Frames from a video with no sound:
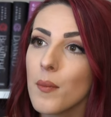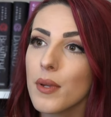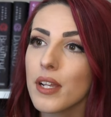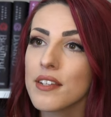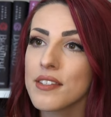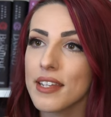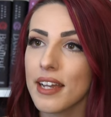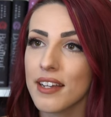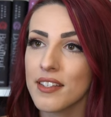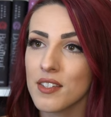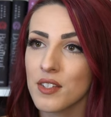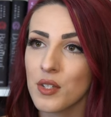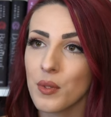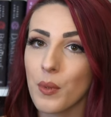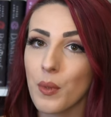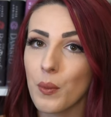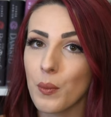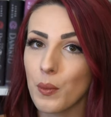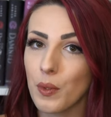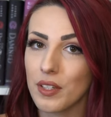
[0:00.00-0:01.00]
because it has to do
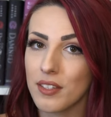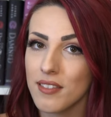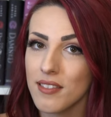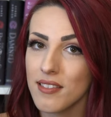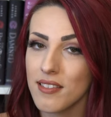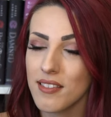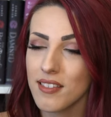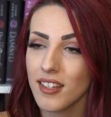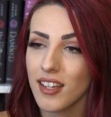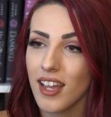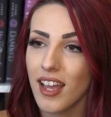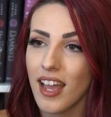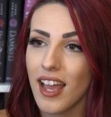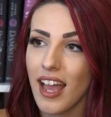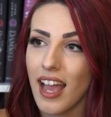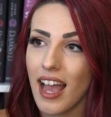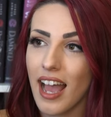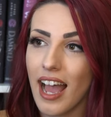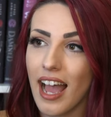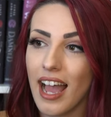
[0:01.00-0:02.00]
with the woods
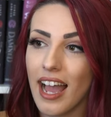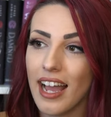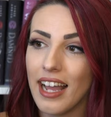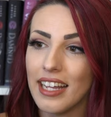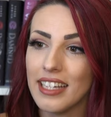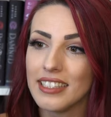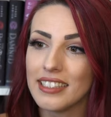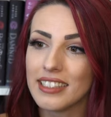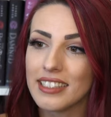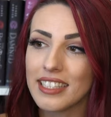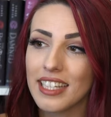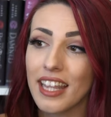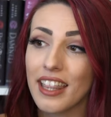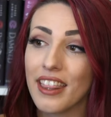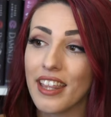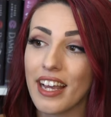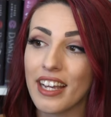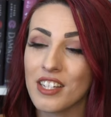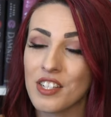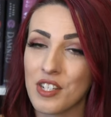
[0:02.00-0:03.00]
and
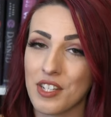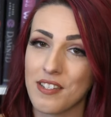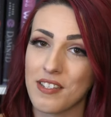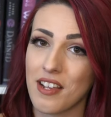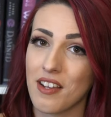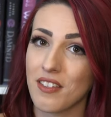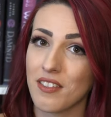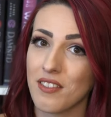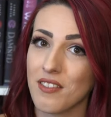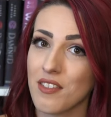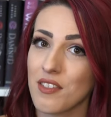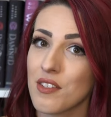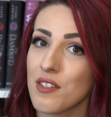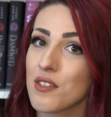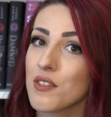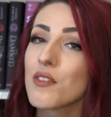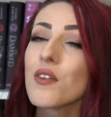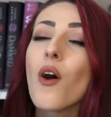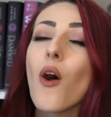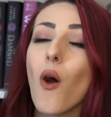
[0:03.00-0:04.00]
that just
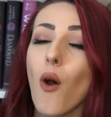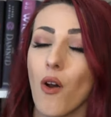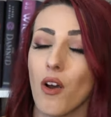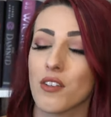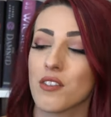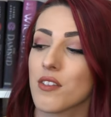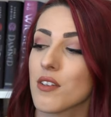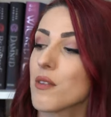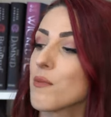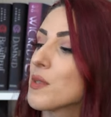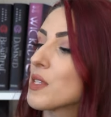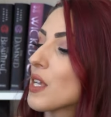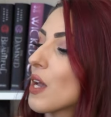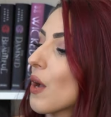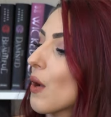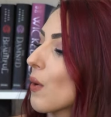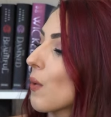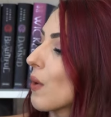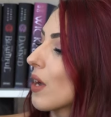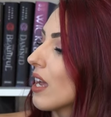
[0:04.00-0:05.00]
sounds awesome
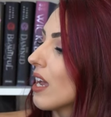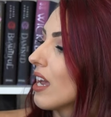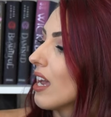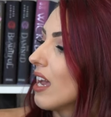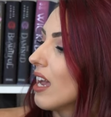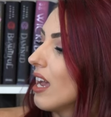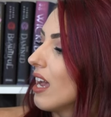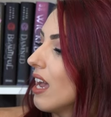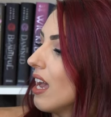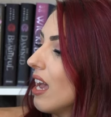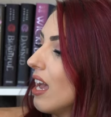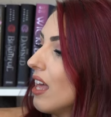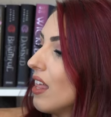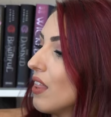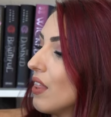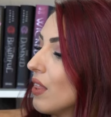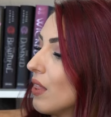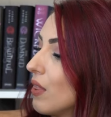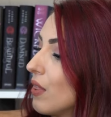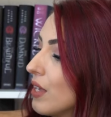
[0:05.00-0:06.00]
so
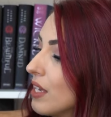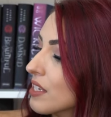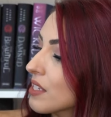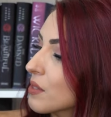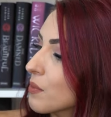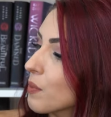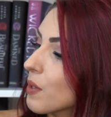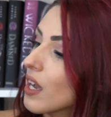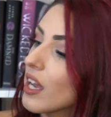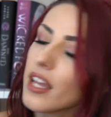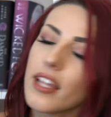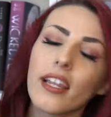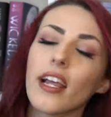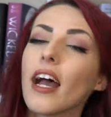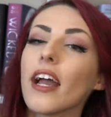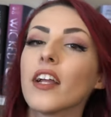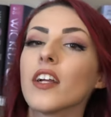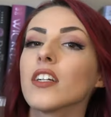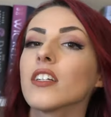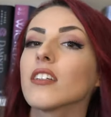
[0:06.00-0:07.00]
this one
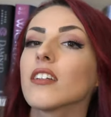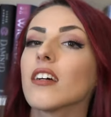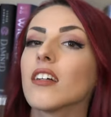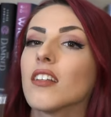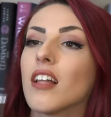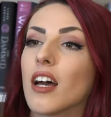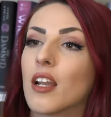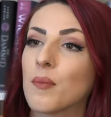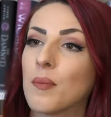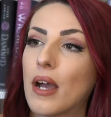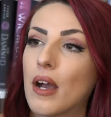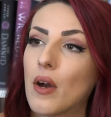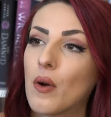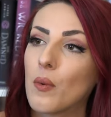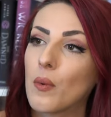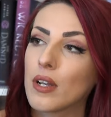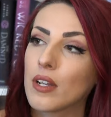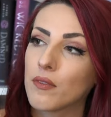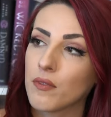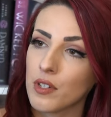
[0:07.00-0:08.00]
I heard a lot
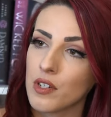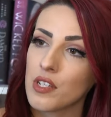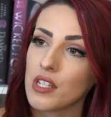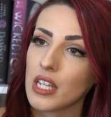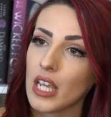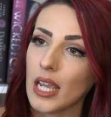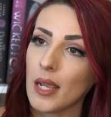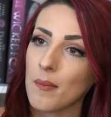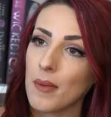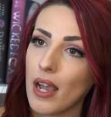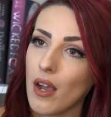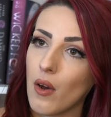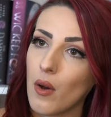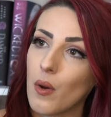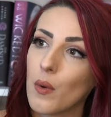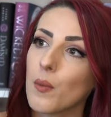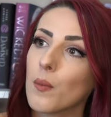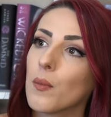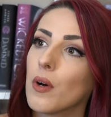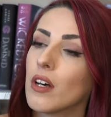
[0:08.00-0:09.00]
about when it first came
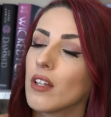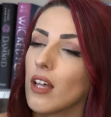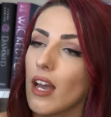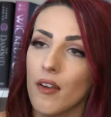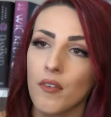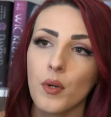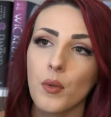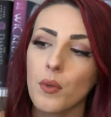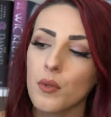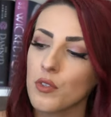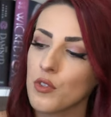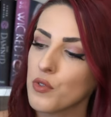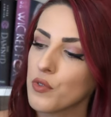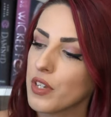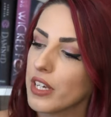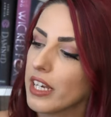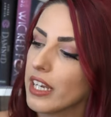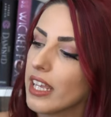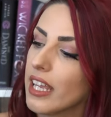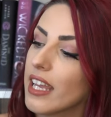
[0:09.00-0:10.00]
out. Everyone was
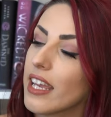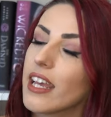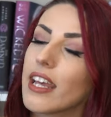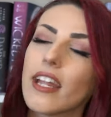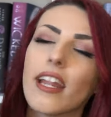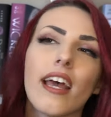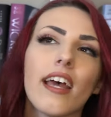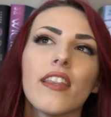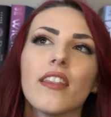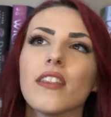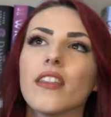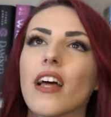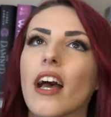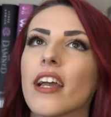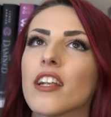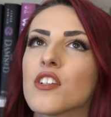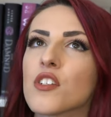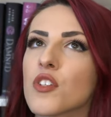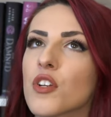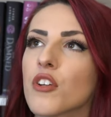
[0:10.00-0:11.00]
reading it, and
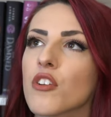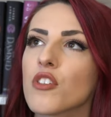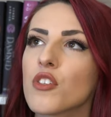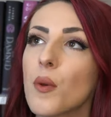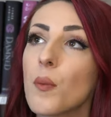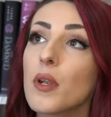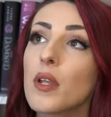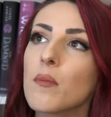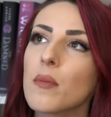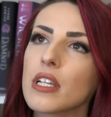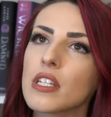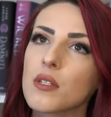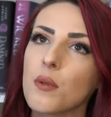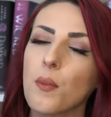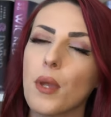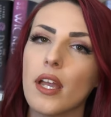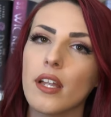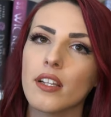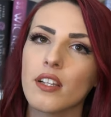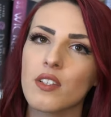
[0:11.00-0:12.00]
I just heard so many mixed
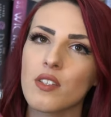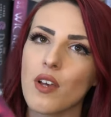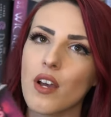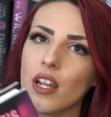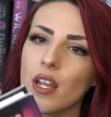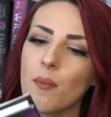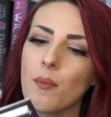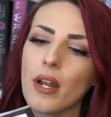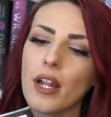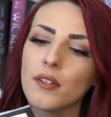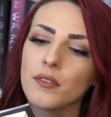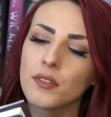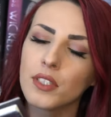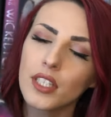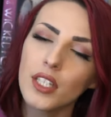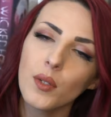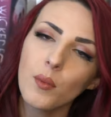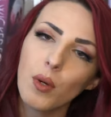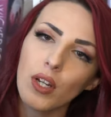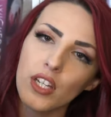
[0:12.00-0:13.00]
opinions on it, but I
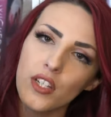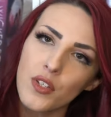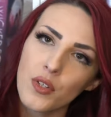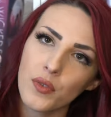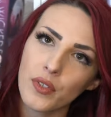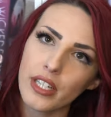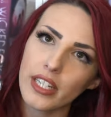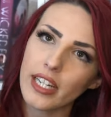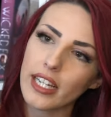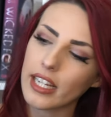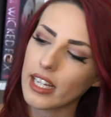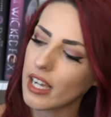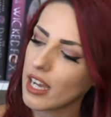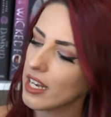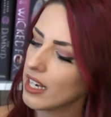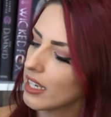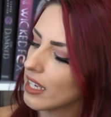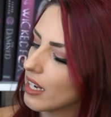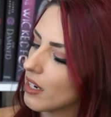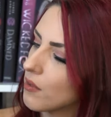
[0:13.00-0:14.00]
really wanted to read it and
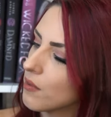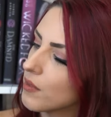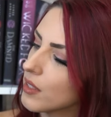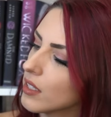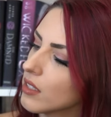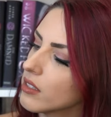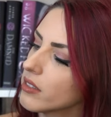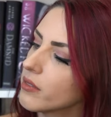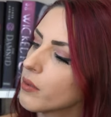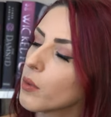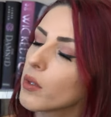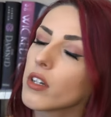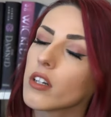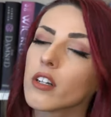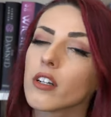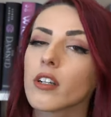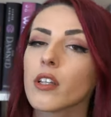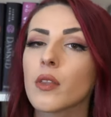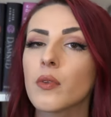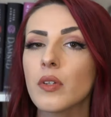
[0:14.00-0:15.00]
kind of get a feel for
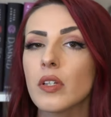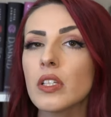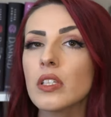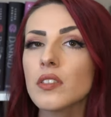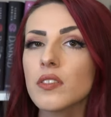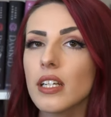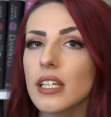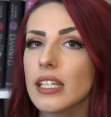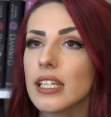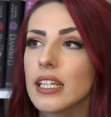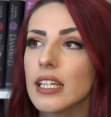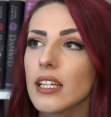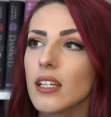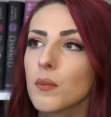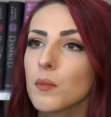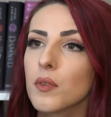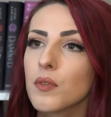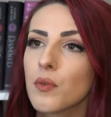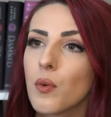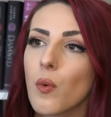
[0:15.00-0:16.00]
her thriller
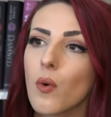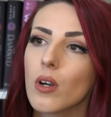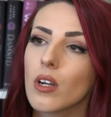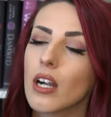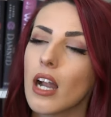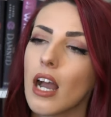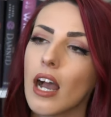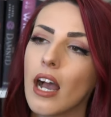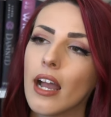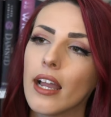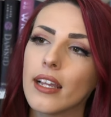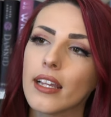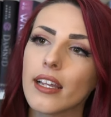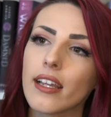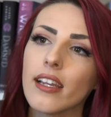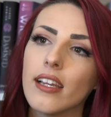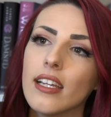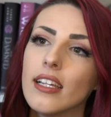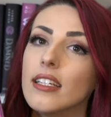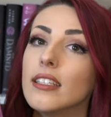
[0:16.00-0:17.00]
writing before
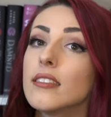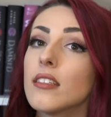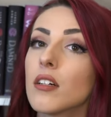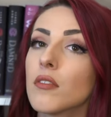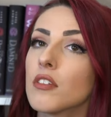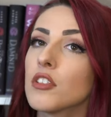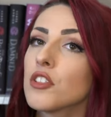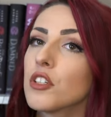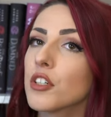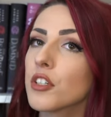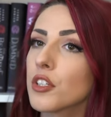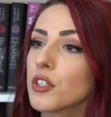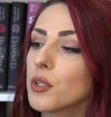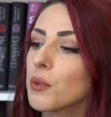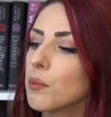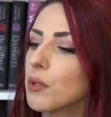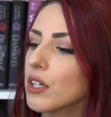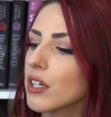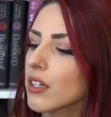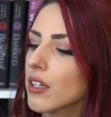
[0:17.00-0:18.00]
I delve into her new
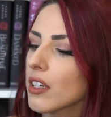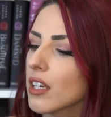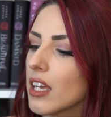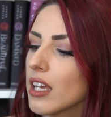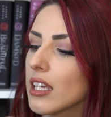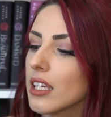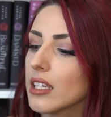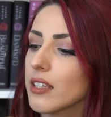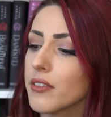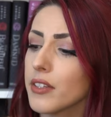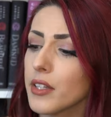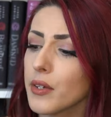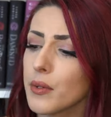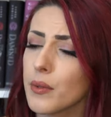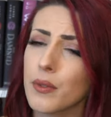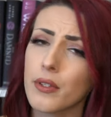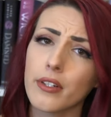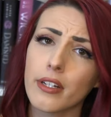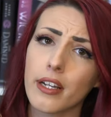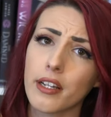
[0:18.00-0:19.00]
book. Even
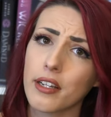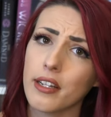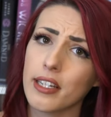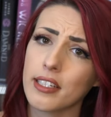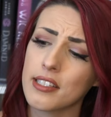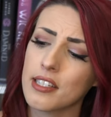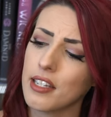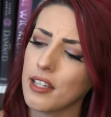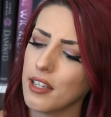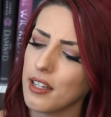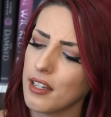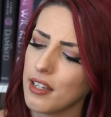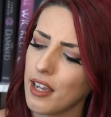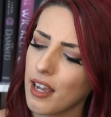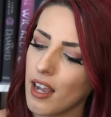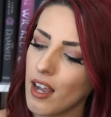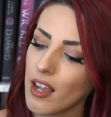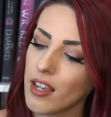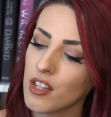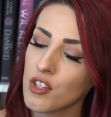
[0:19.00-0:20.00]
though they're not connected,
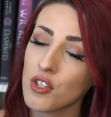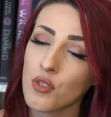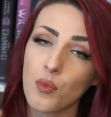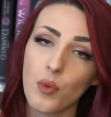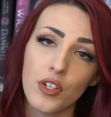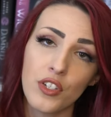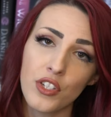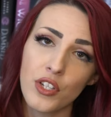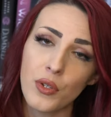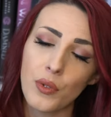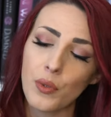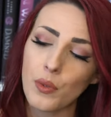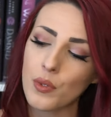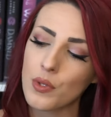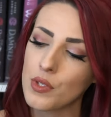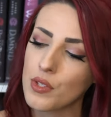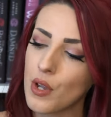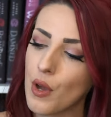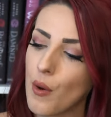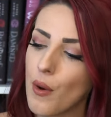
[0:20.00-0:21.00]
I just want to.
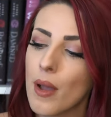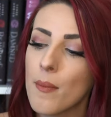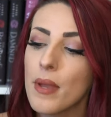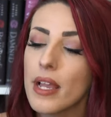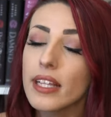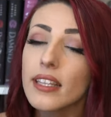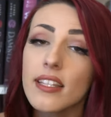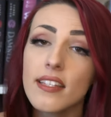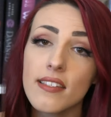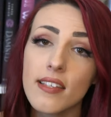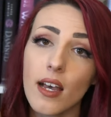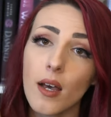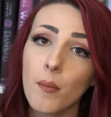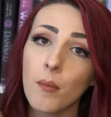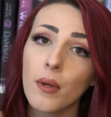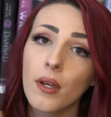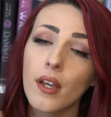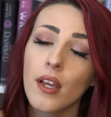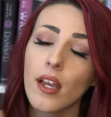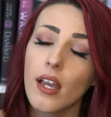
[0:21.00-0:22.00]
So I picked this
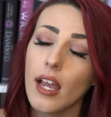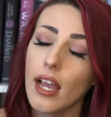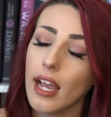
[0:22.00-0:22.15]
up,